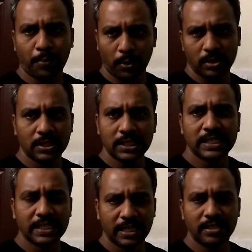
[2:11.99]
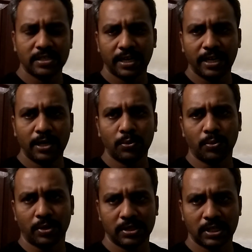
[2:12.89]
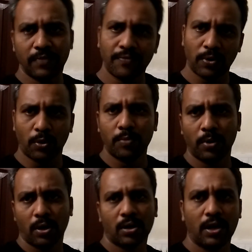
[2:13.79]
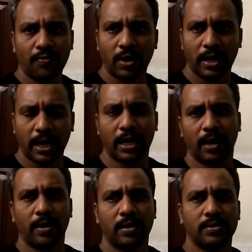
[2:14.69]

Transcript: process get ready to receive one block of data.